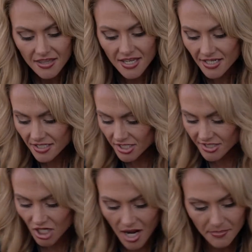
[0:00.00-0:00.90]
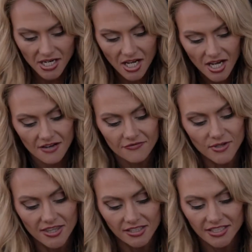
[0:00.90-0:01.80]
Then to just top it off
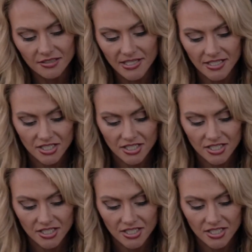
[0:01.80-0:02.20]
with a little bit of